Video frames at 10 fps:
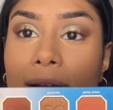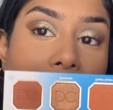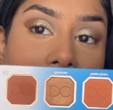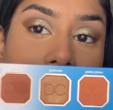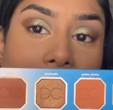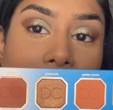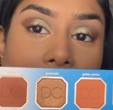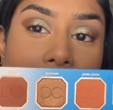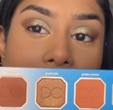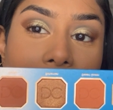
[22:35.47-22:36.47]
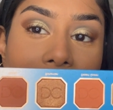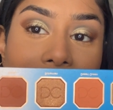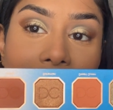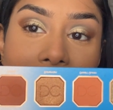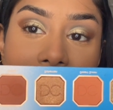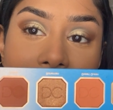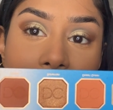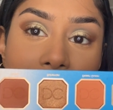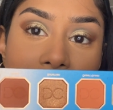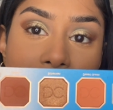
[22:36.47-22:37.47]
I think
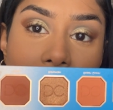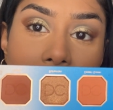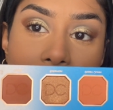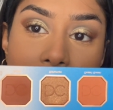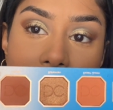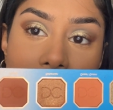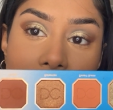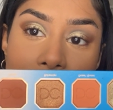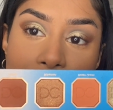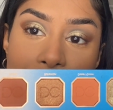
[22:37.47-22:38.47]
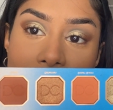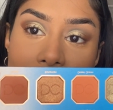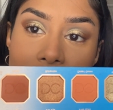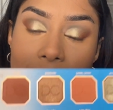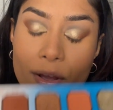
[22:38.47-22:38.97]
I'm gonna start off with this shade.